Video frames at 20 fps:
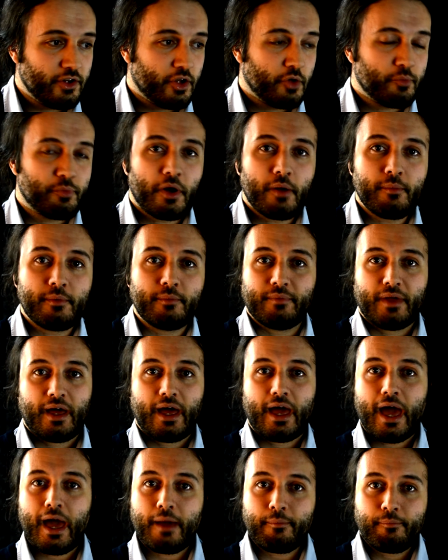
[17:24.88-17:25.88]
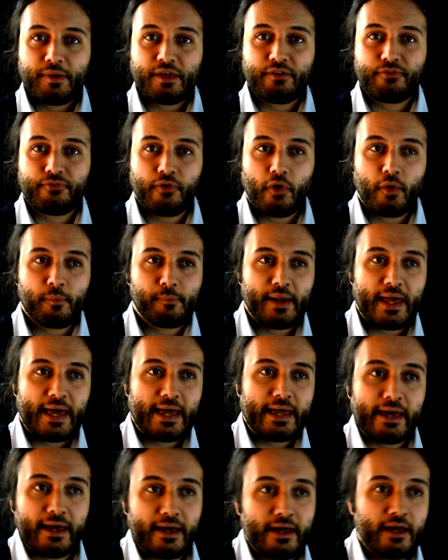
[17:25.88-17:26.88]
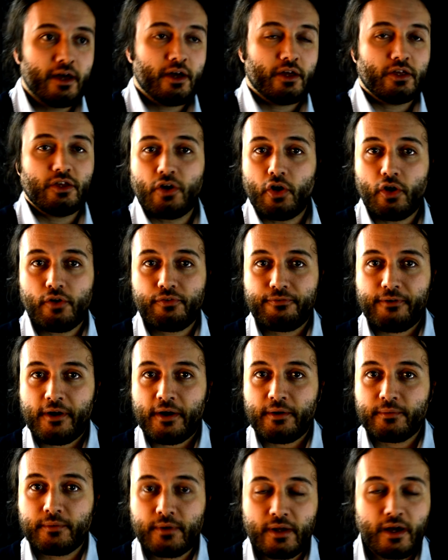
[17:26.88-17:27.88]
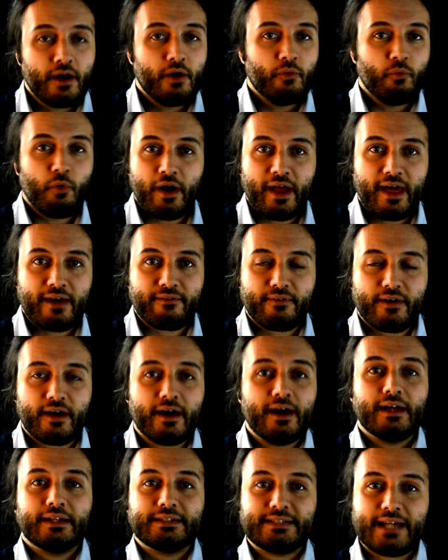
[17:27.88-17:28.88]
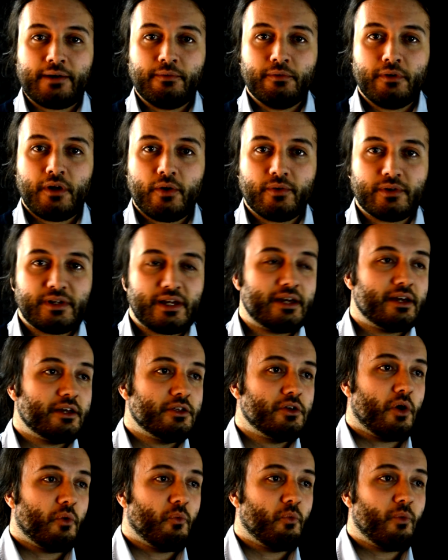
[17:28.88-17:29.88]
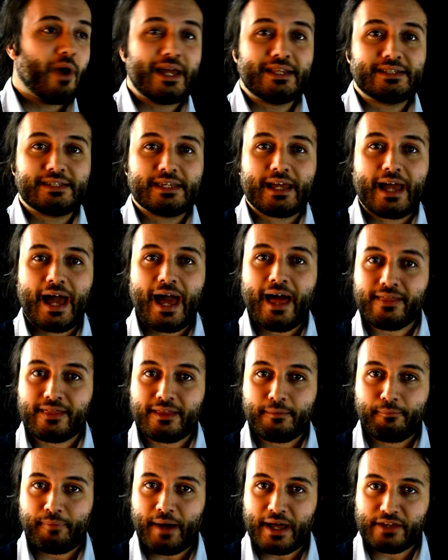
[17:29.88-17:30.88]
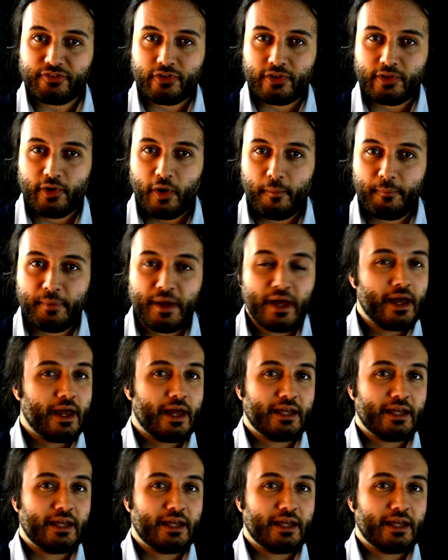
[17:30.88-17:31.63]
No problem. M P four player, your phone, whatever. Download it. You're waiting at the bus stop.